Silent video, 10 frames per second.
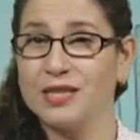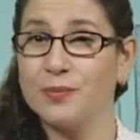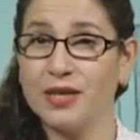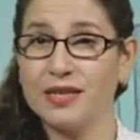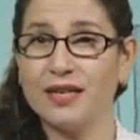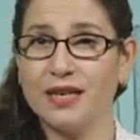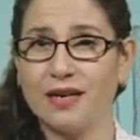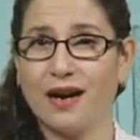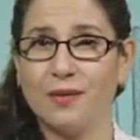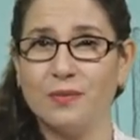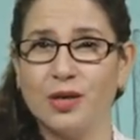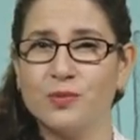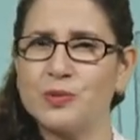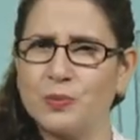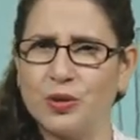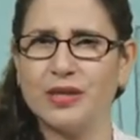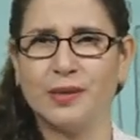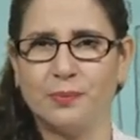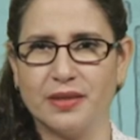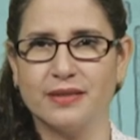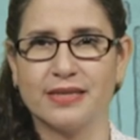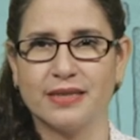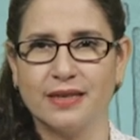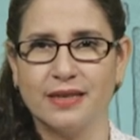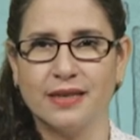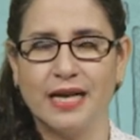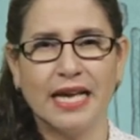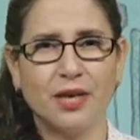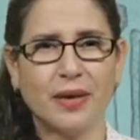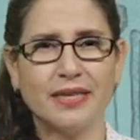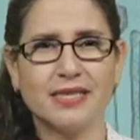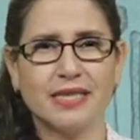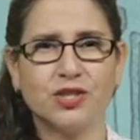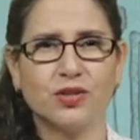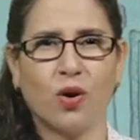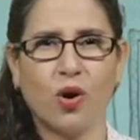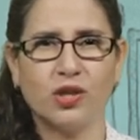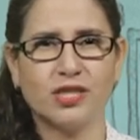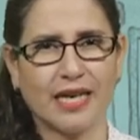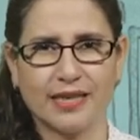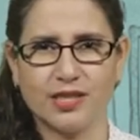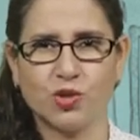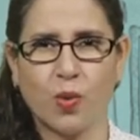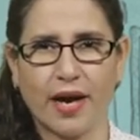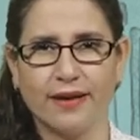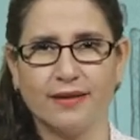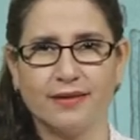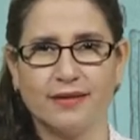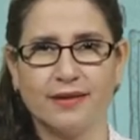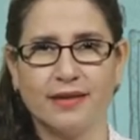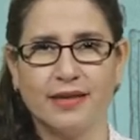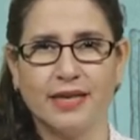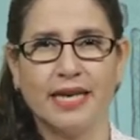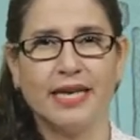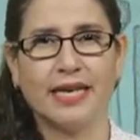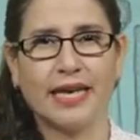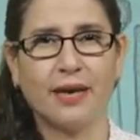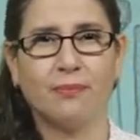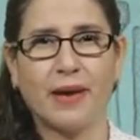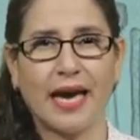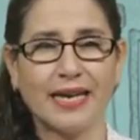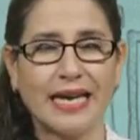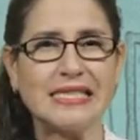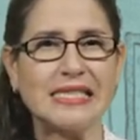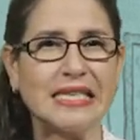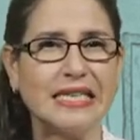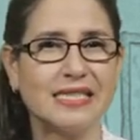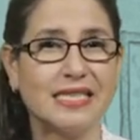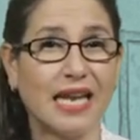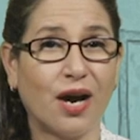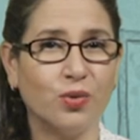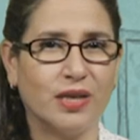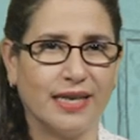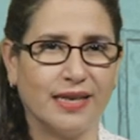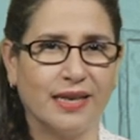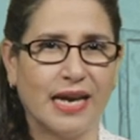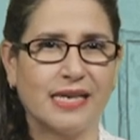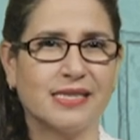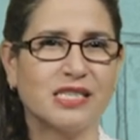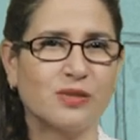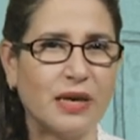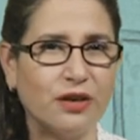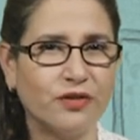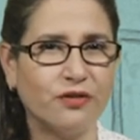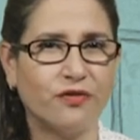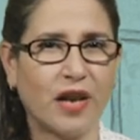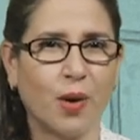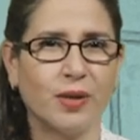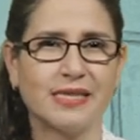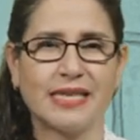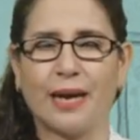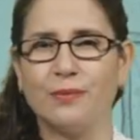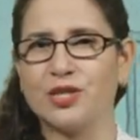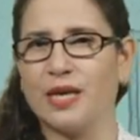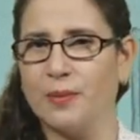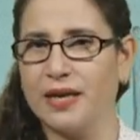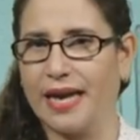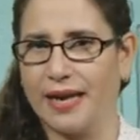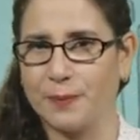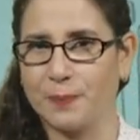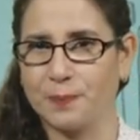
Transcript: The burglar alarm was poorly built. He went into the hall to cut its wire. He came back and sneezed loudly as the smell of the flowers came to him again.